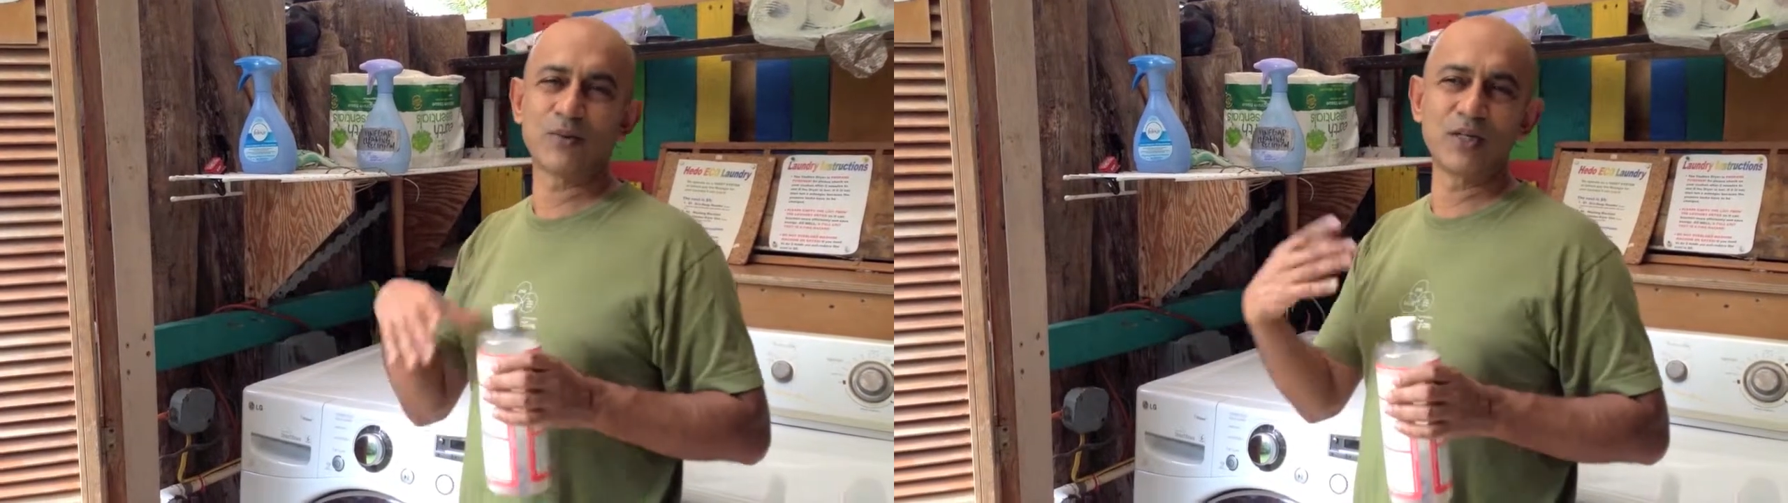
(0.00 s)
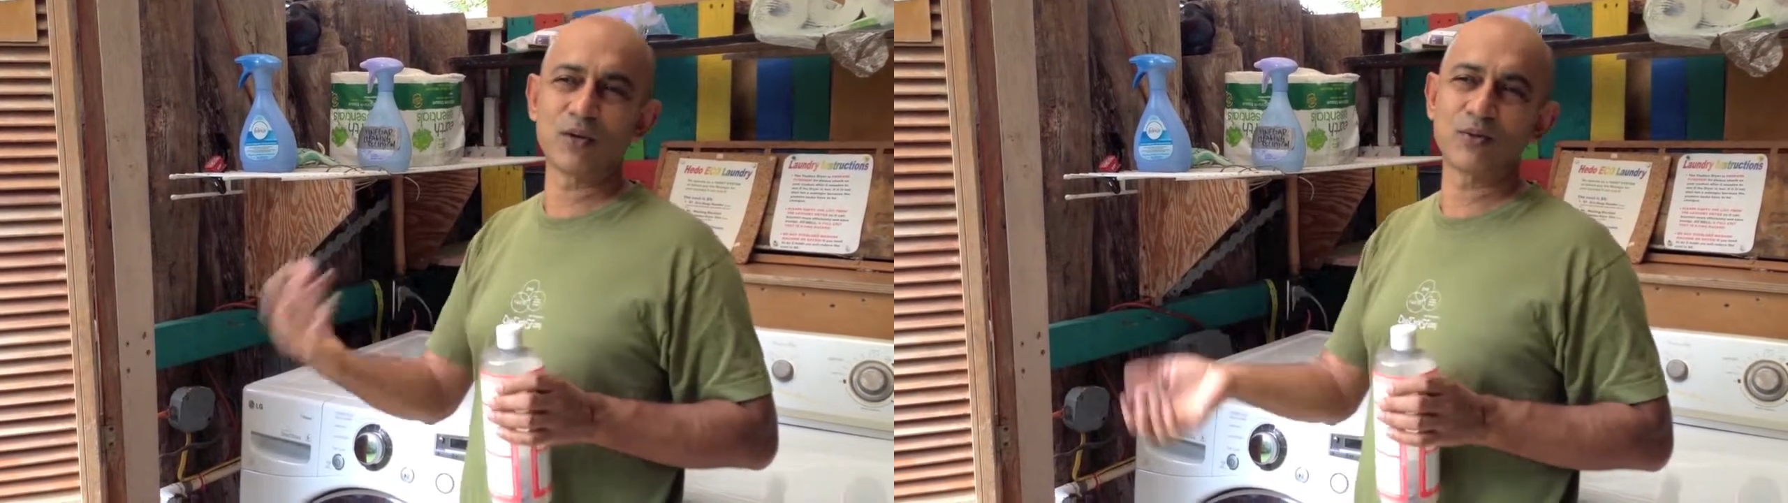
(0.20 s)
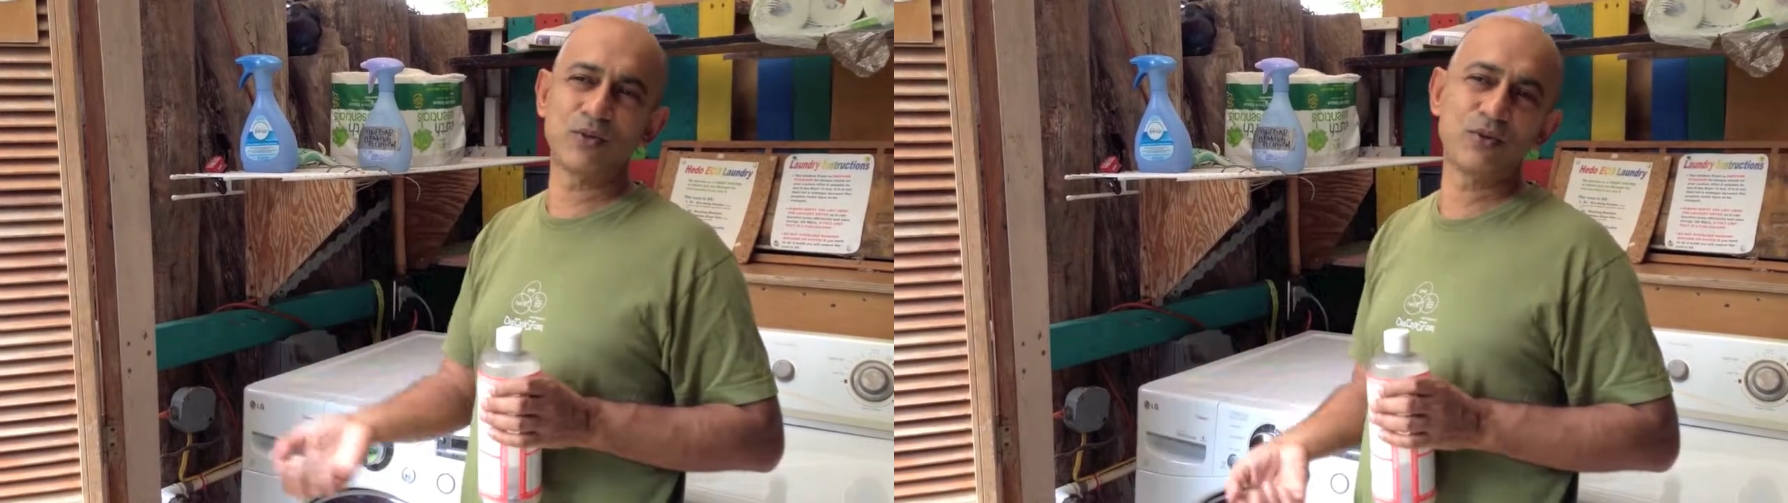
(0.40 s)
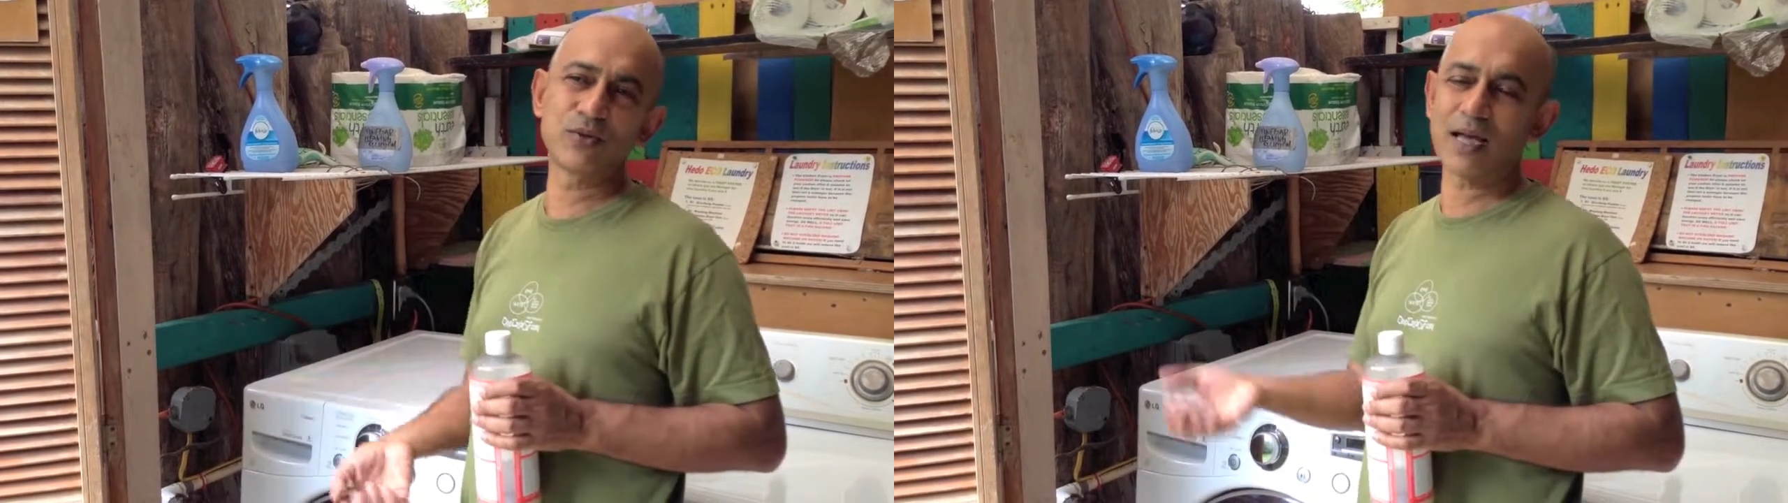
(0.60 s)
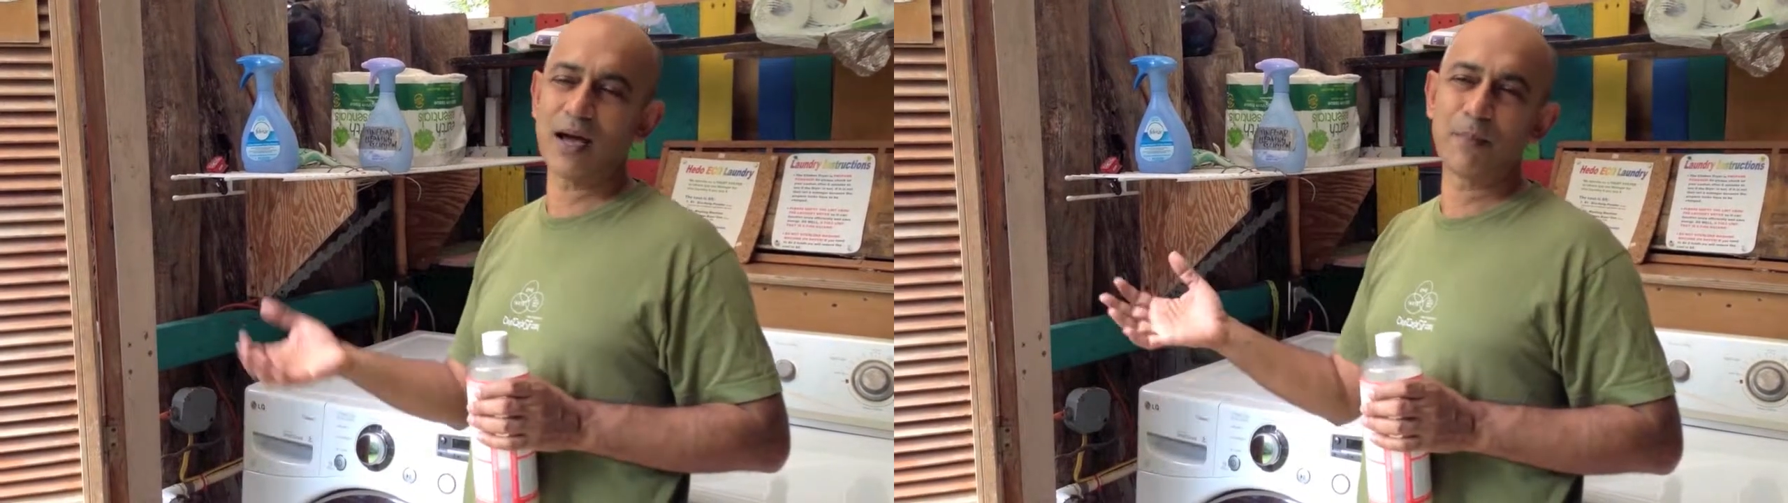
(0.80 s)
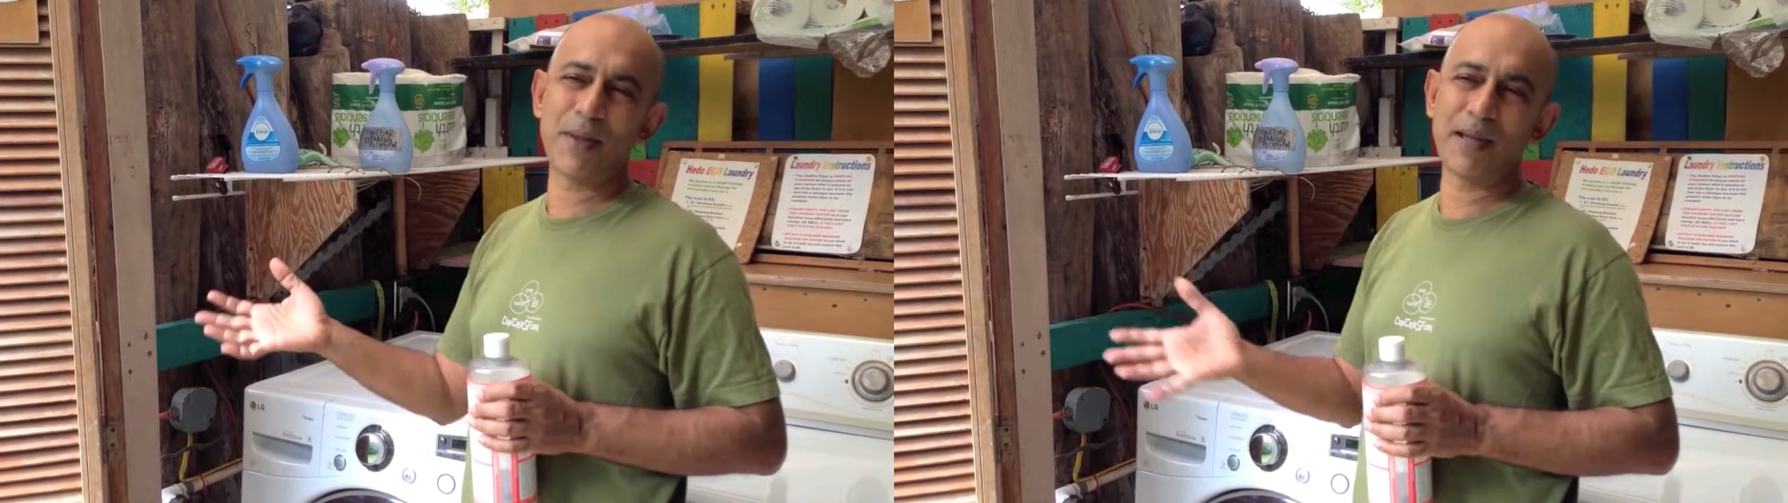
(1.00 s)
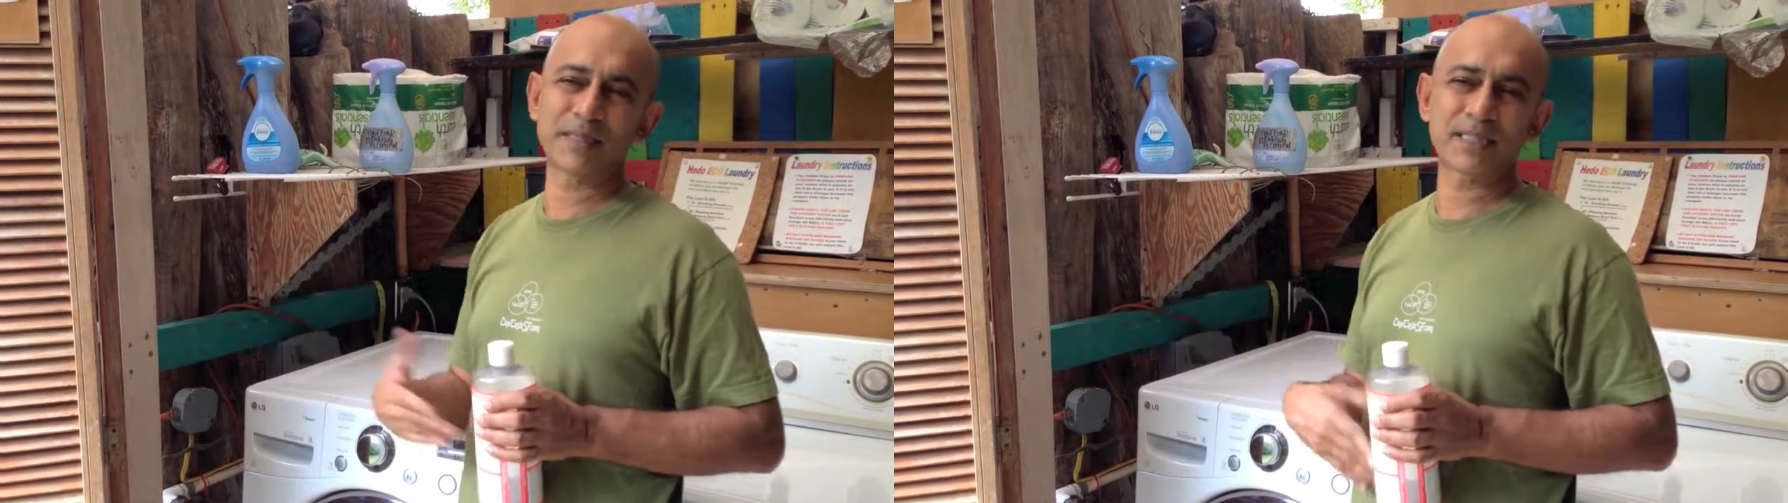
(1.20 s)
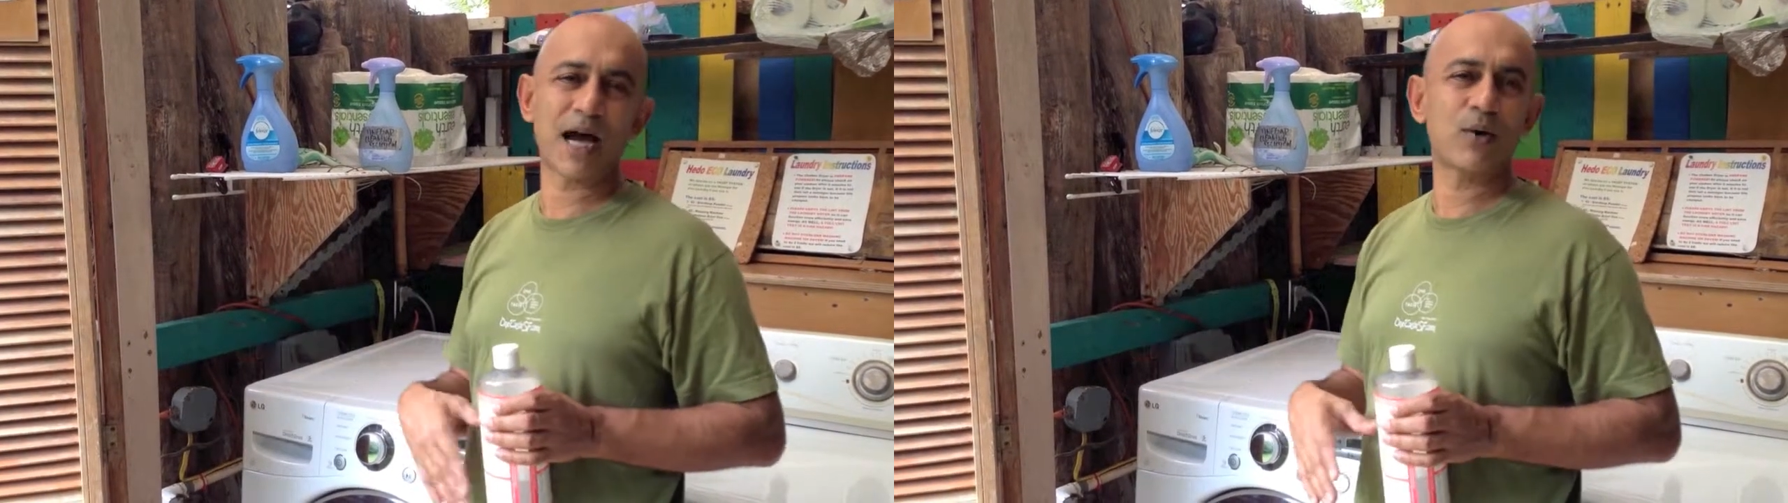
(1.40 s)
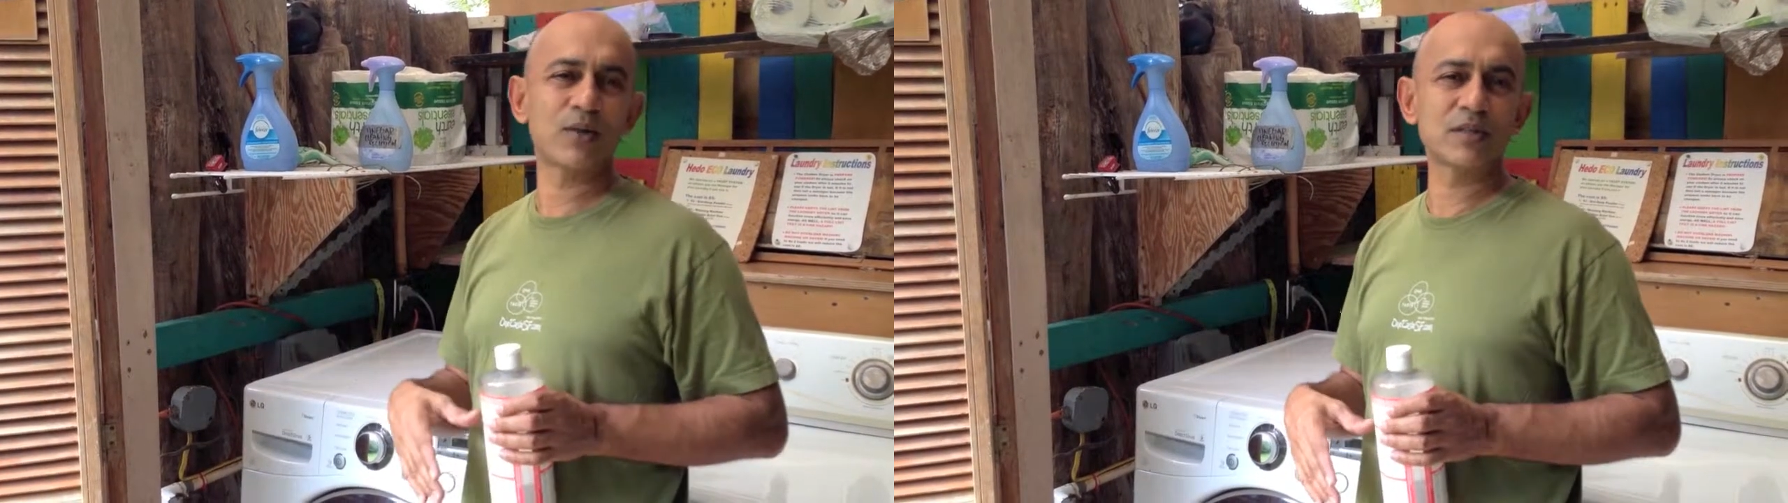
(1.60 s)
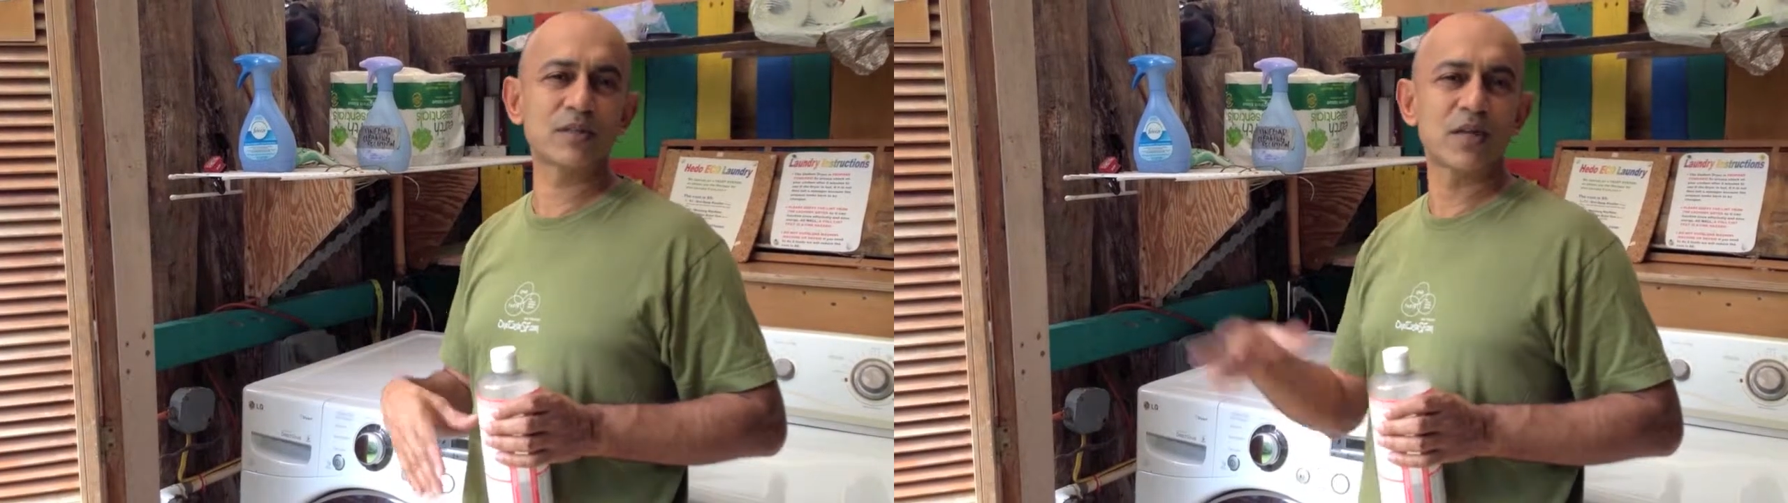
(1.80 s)
We don't use uh, paper
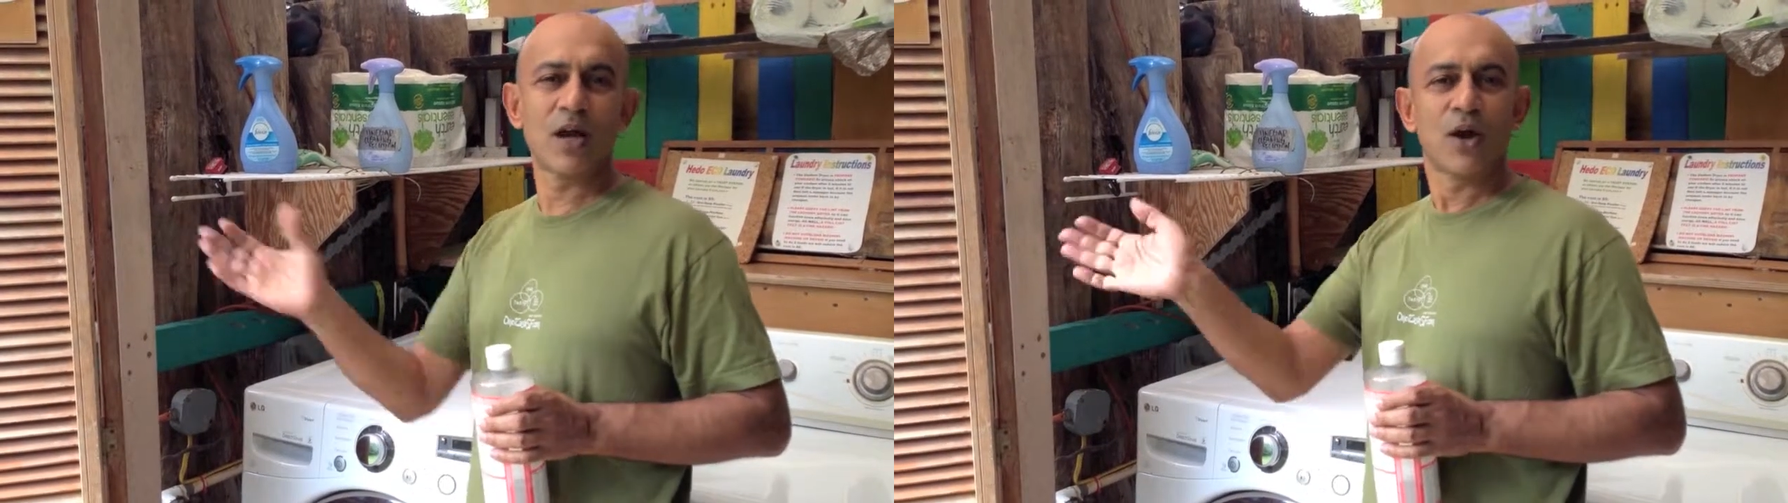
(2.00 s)
towels.